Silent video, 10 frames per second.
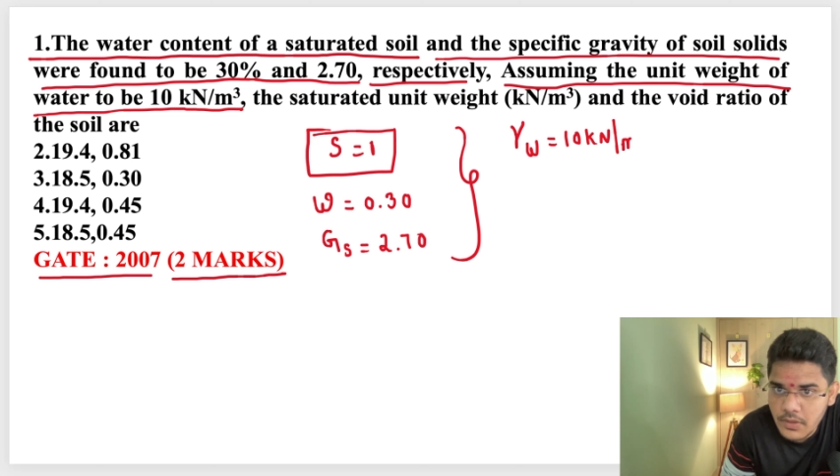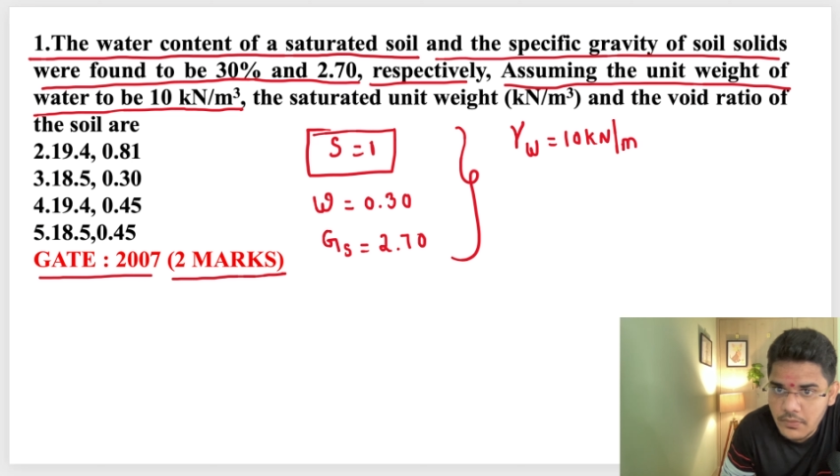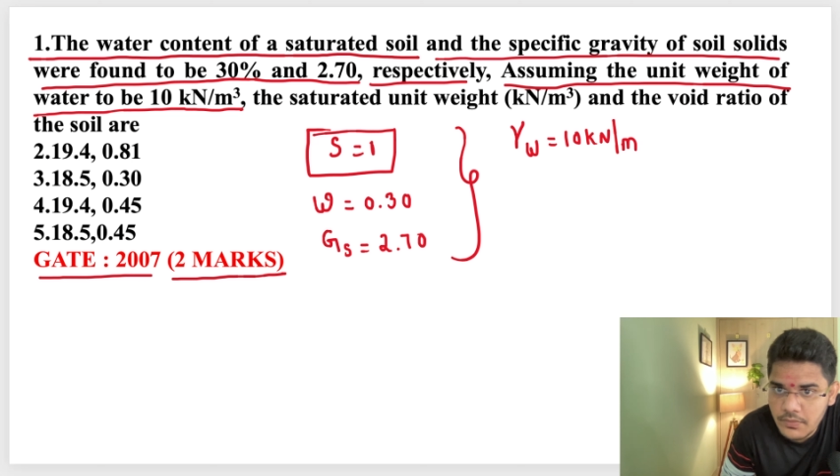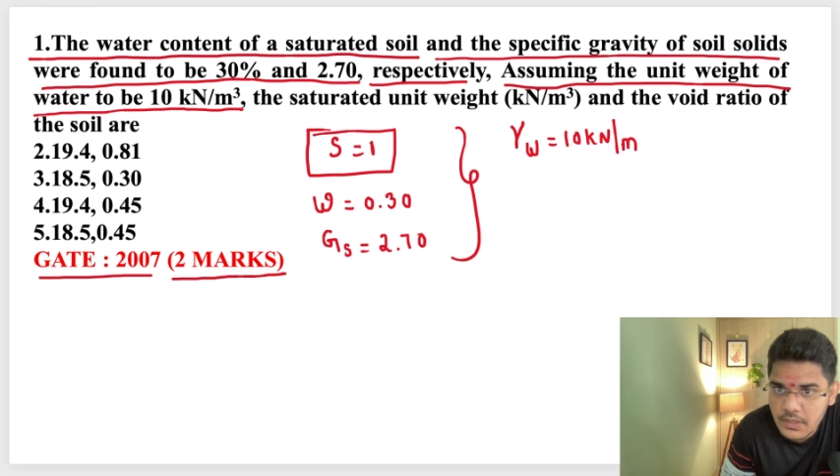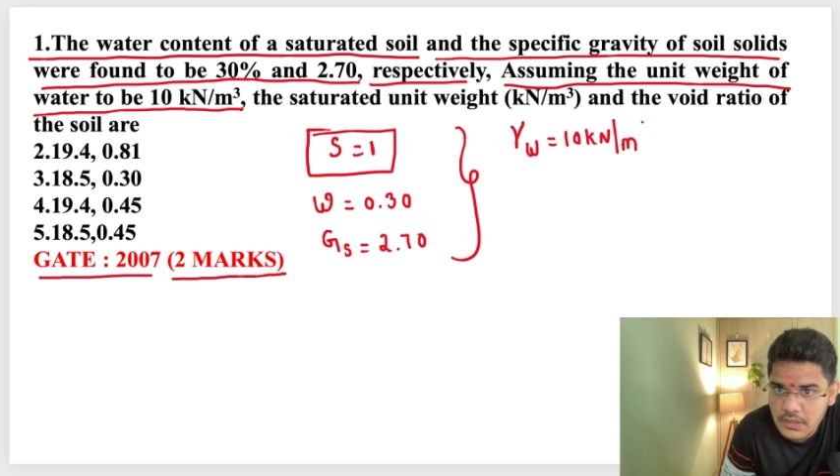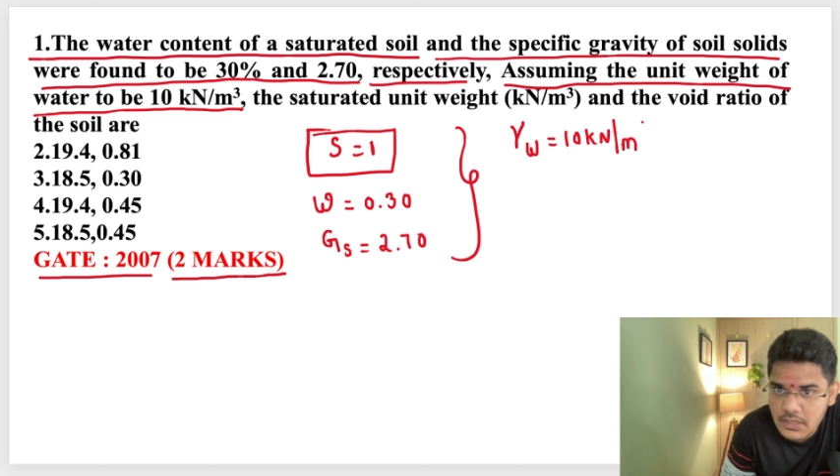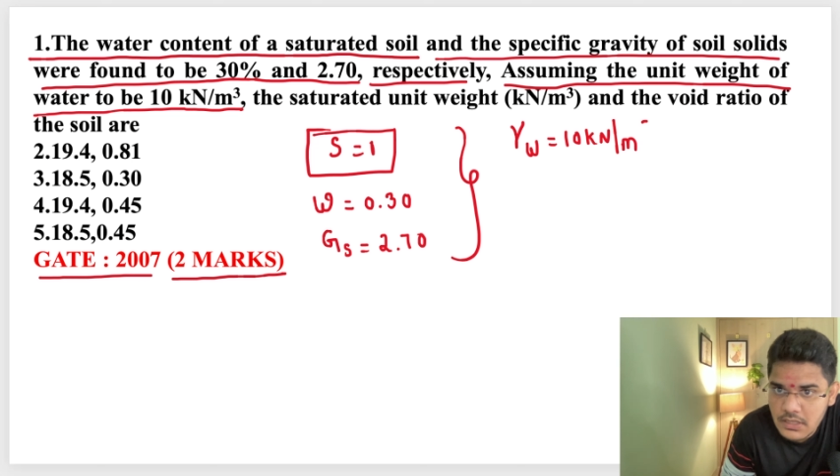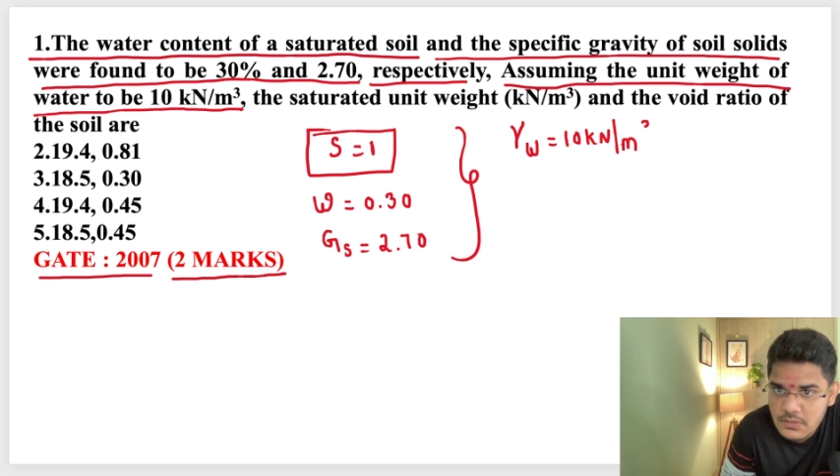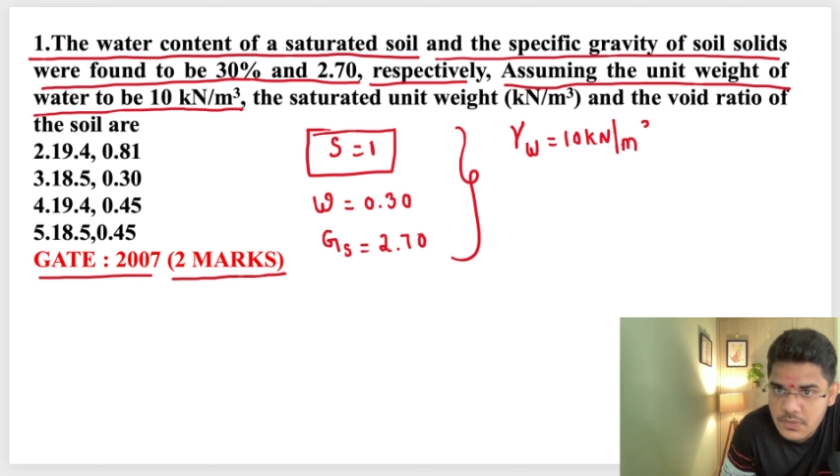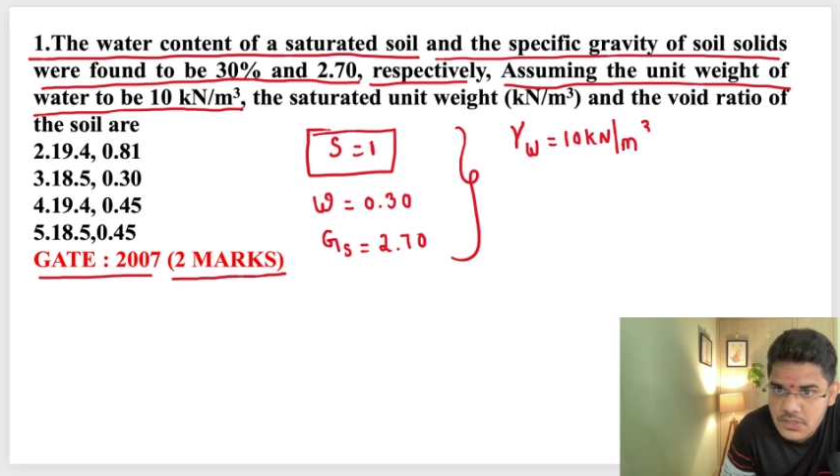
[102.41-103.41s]
If nothing
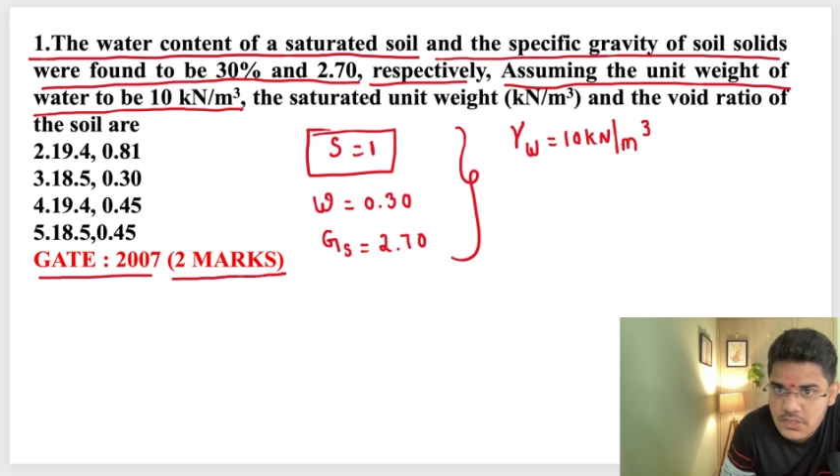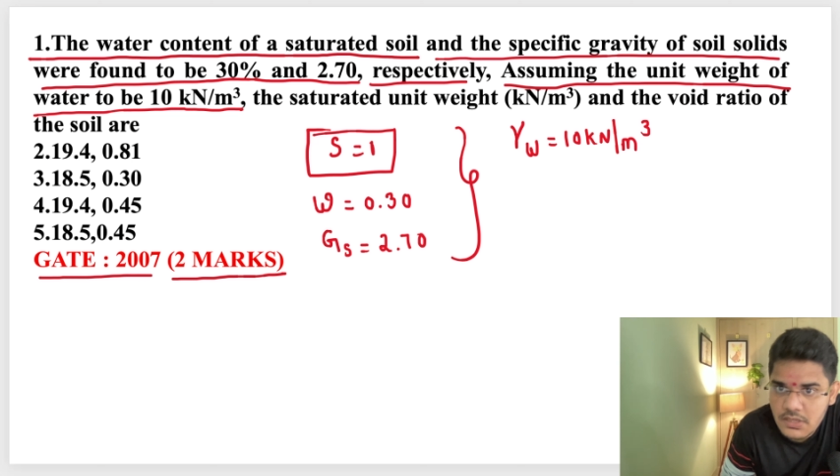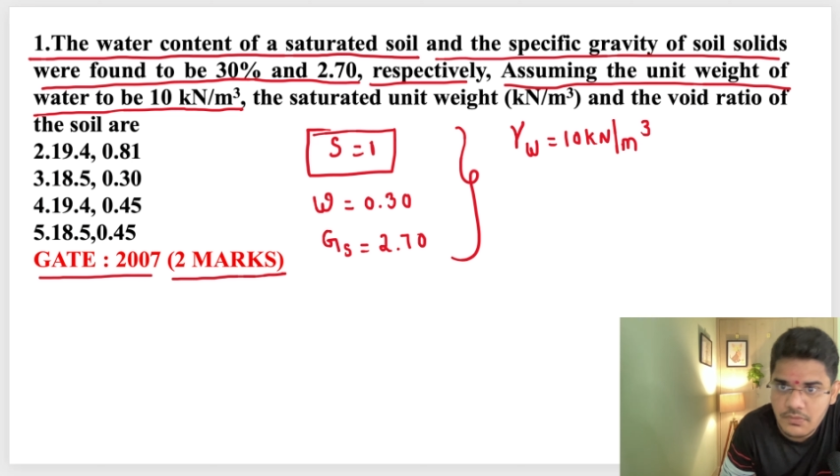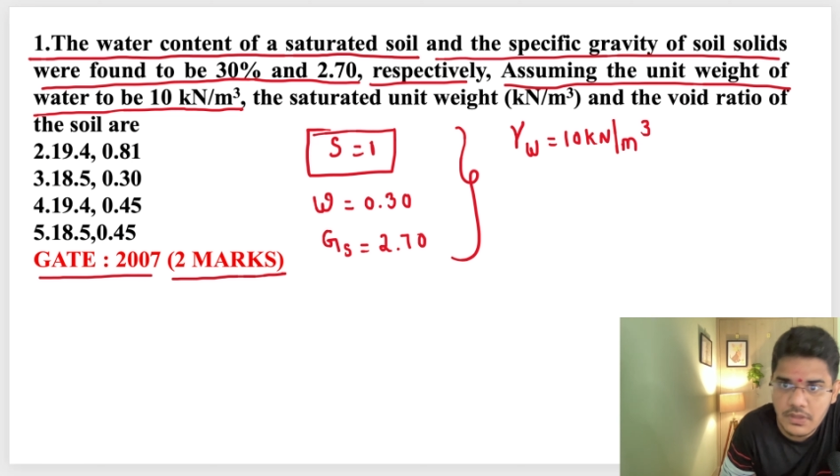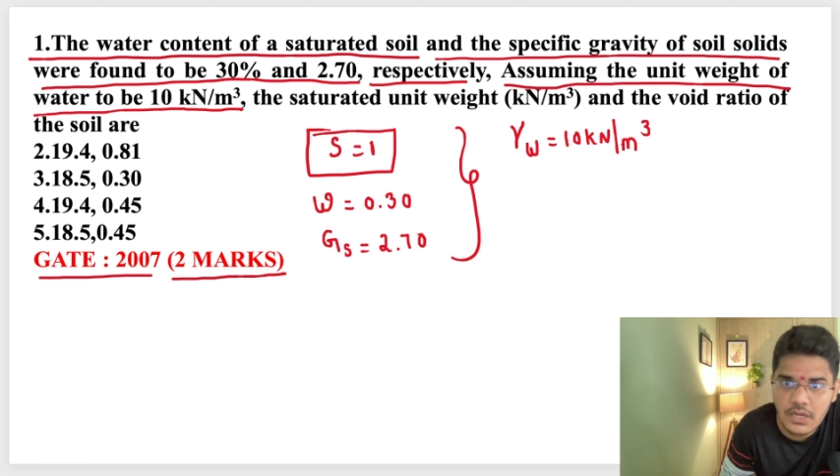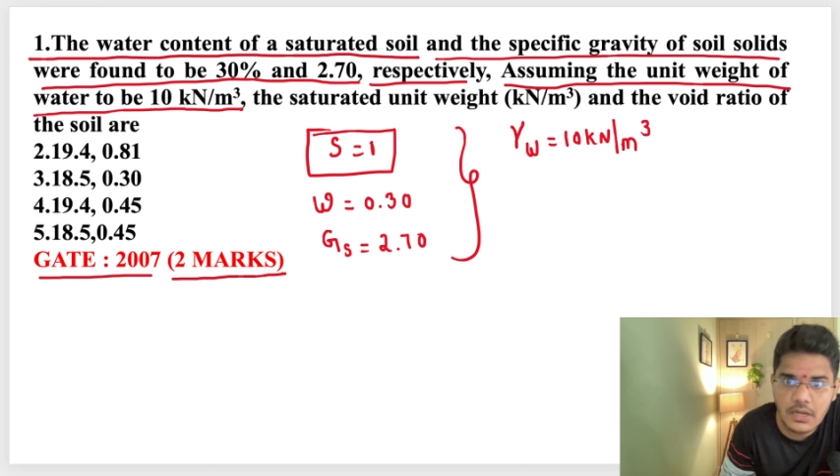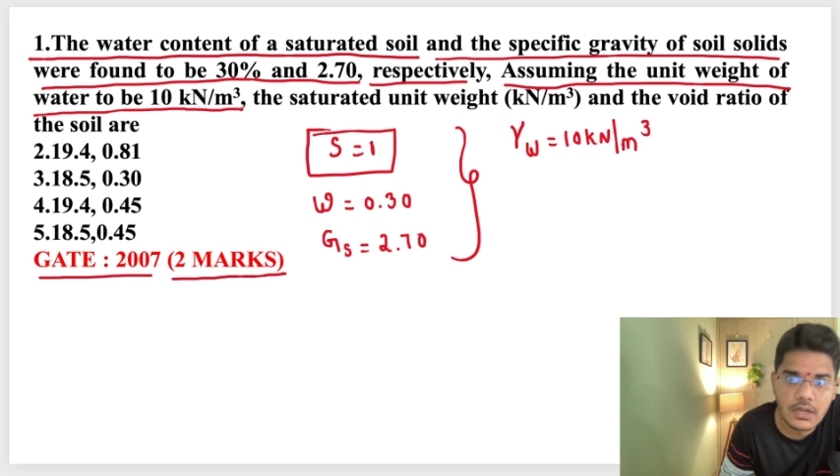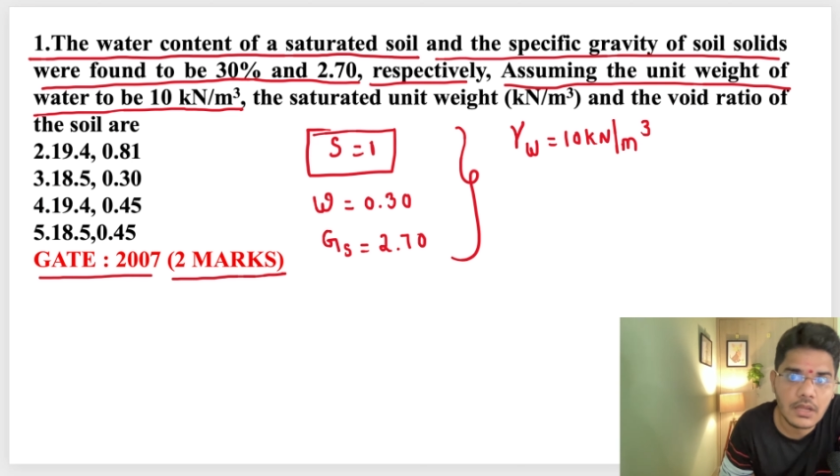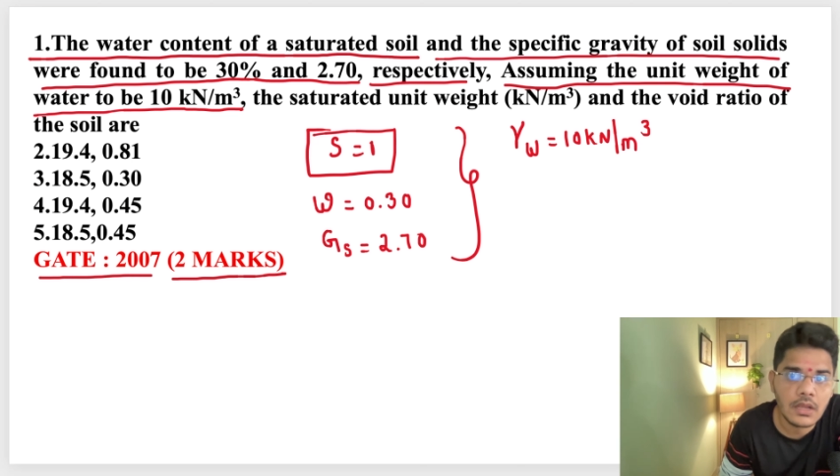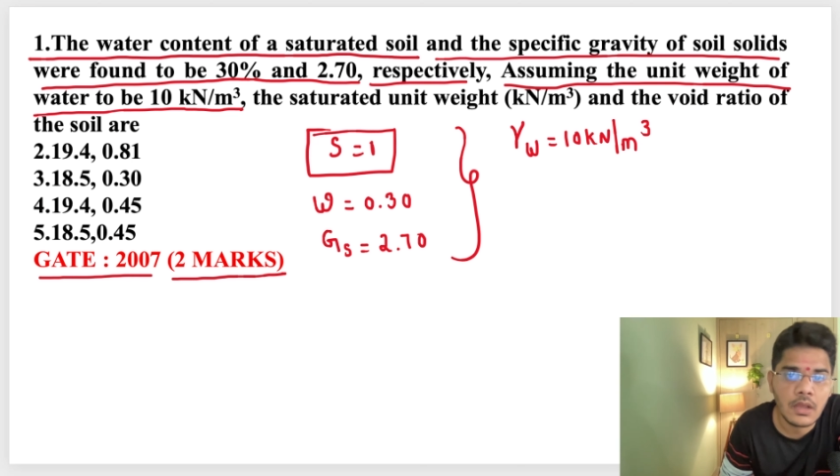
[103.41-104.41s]
is mentioned, we can
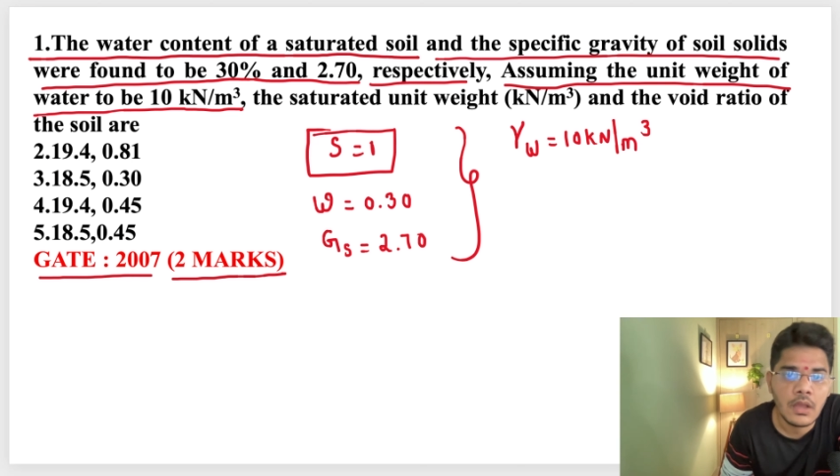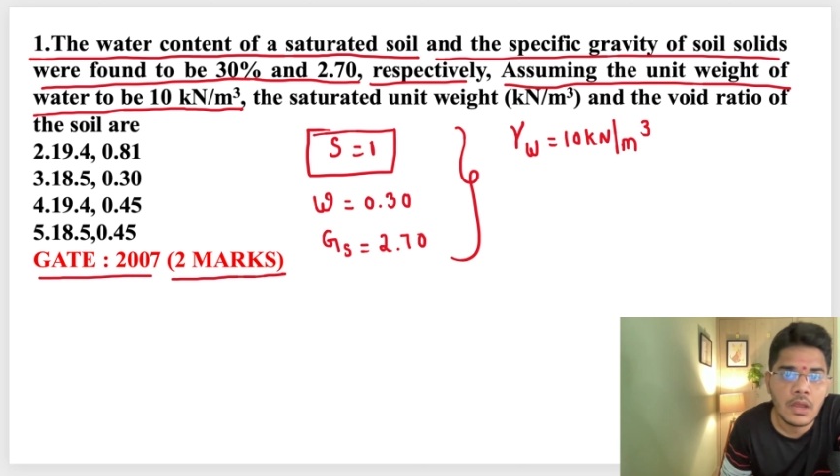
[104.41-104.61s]
take